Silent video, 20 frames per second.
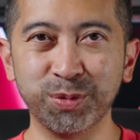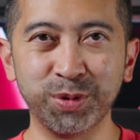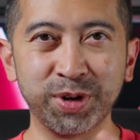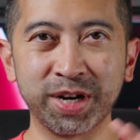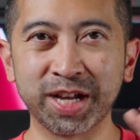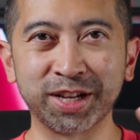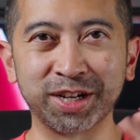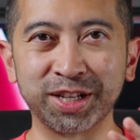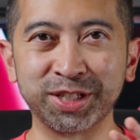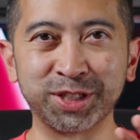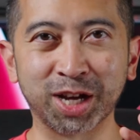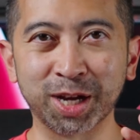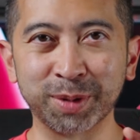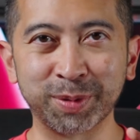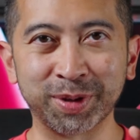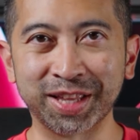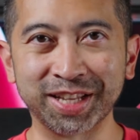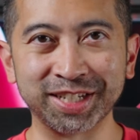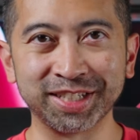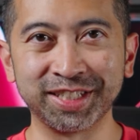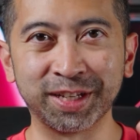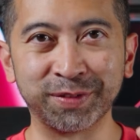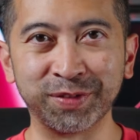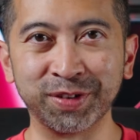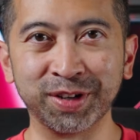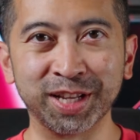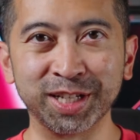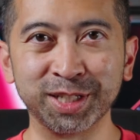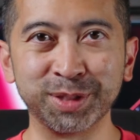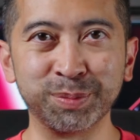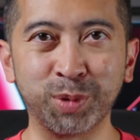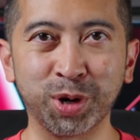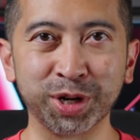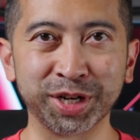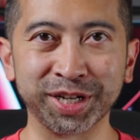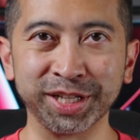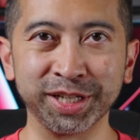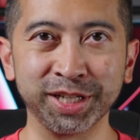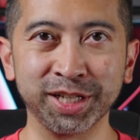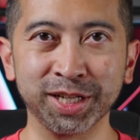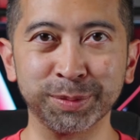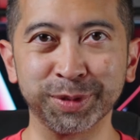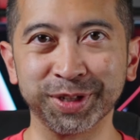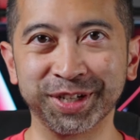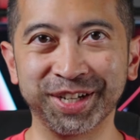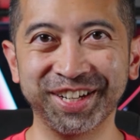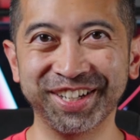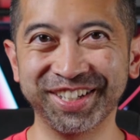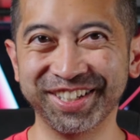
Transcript: We're not going to talk about that 7 lens marketing gimmick.